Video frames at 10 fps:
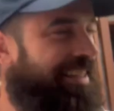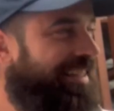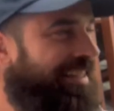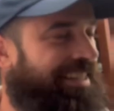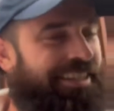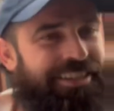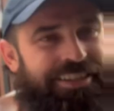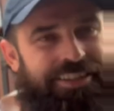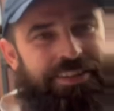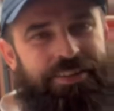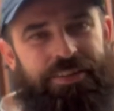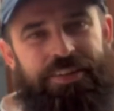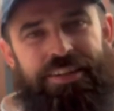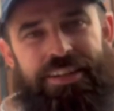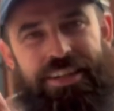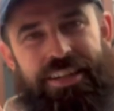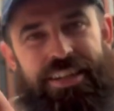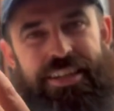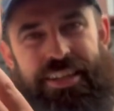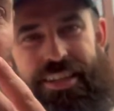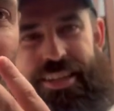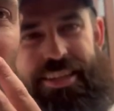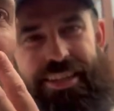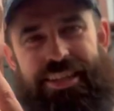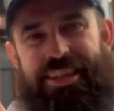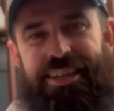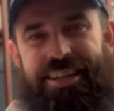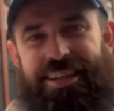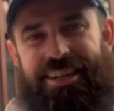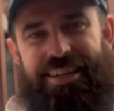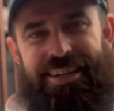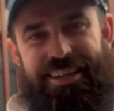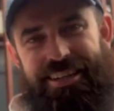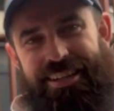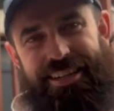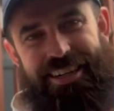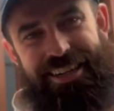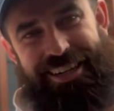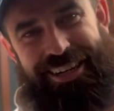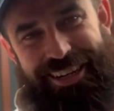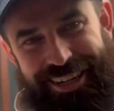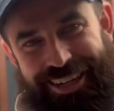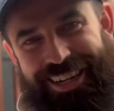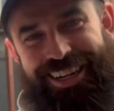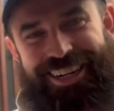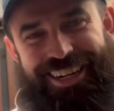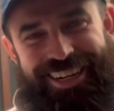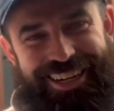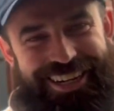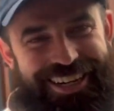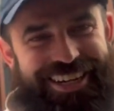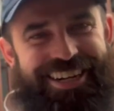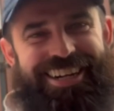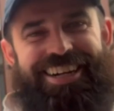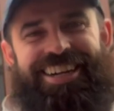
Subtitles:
[no speech]